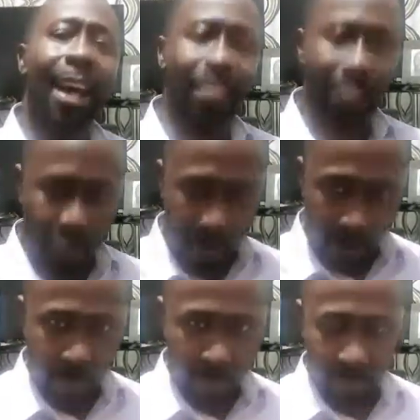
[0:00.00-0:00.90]
asked
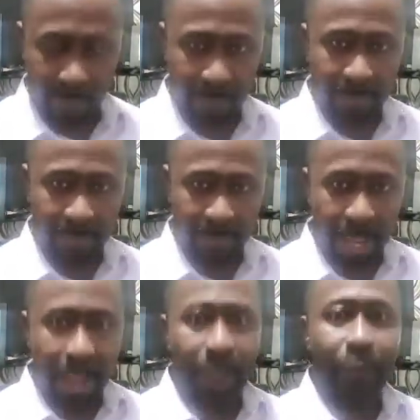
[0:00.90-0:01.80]
tomorrow.
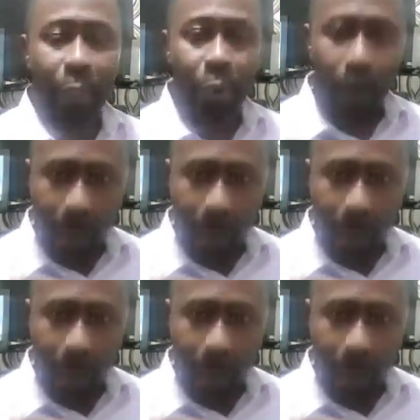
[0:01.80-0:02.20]
If you're too big